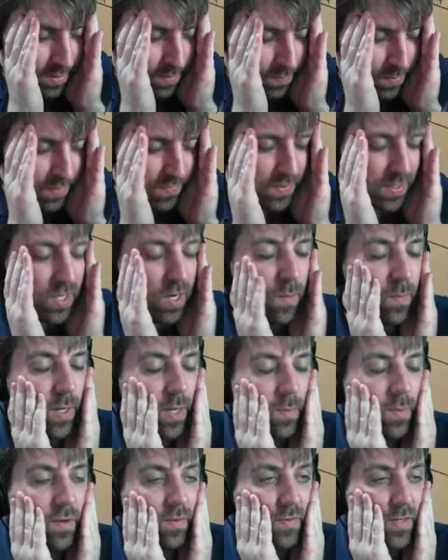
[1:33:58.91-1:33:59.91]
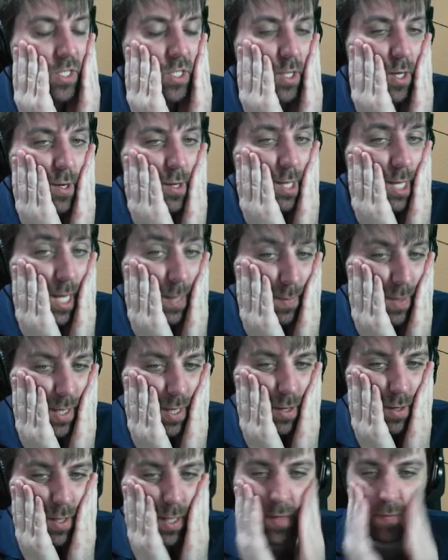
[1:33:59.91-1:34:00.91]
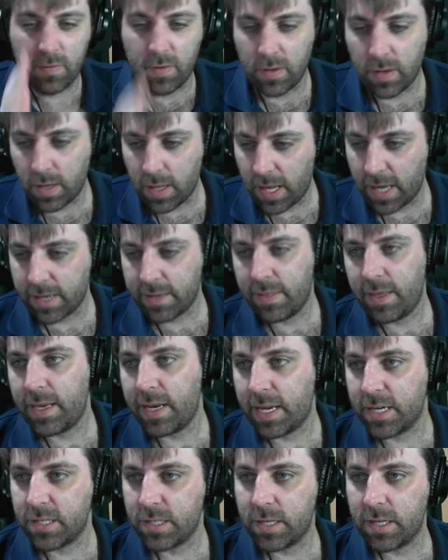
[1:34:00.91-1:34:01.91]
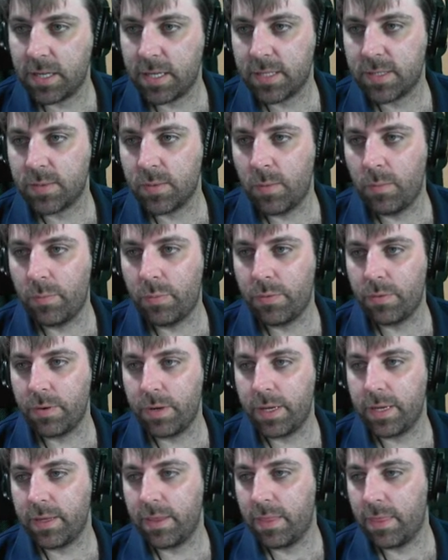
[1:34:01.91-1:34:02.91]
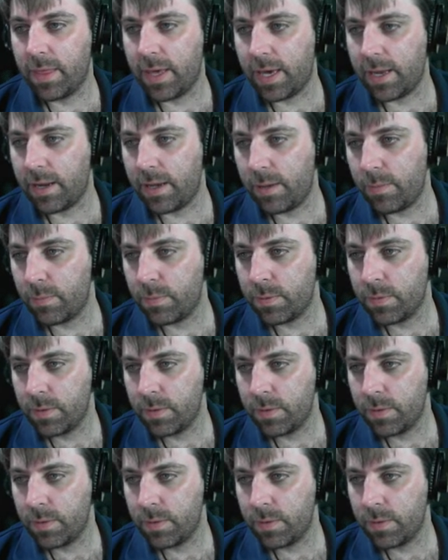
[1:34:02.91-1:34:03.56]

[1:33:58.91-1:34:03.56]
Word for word: Bit of a comedy, bit of a joke. Let me know if you like that. Actually, let's bring that up,